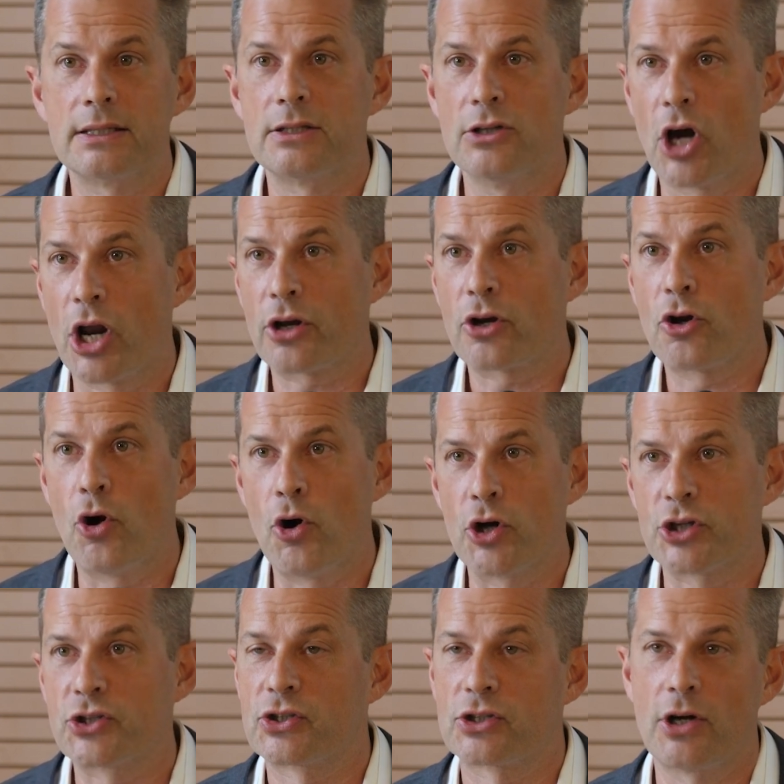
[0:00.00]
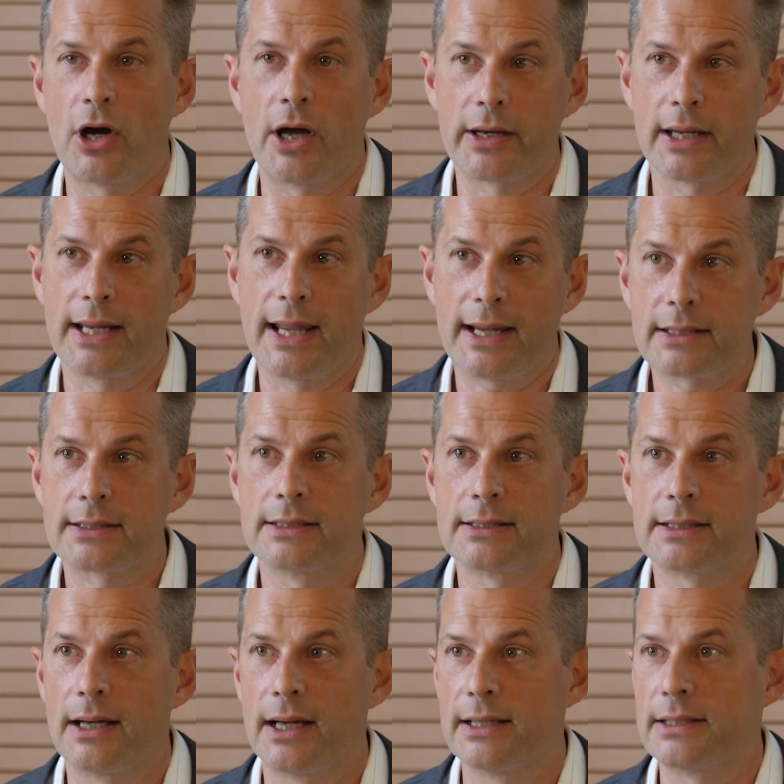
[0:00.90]
is not a cost-cutting
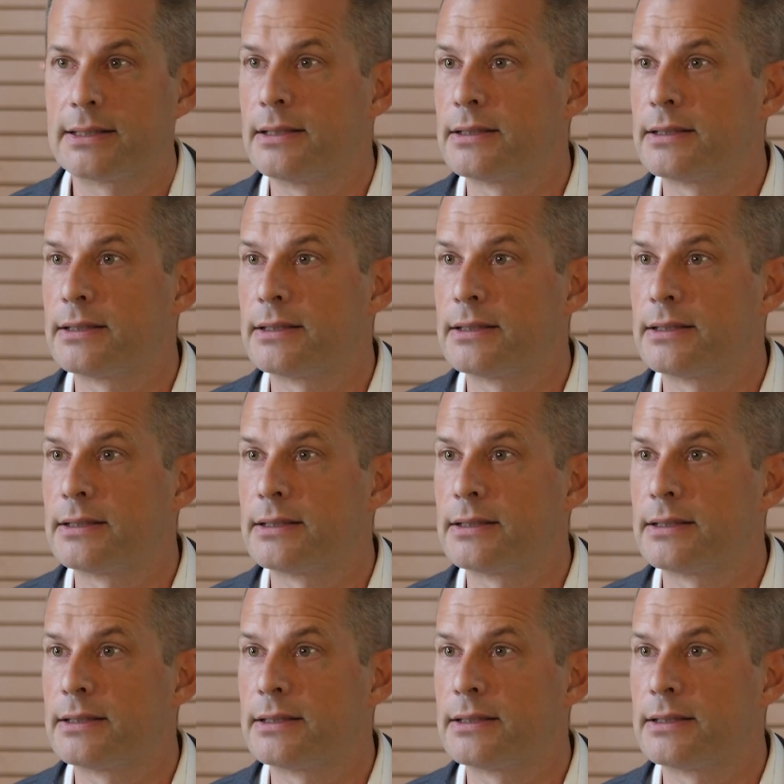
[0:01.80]
exercise.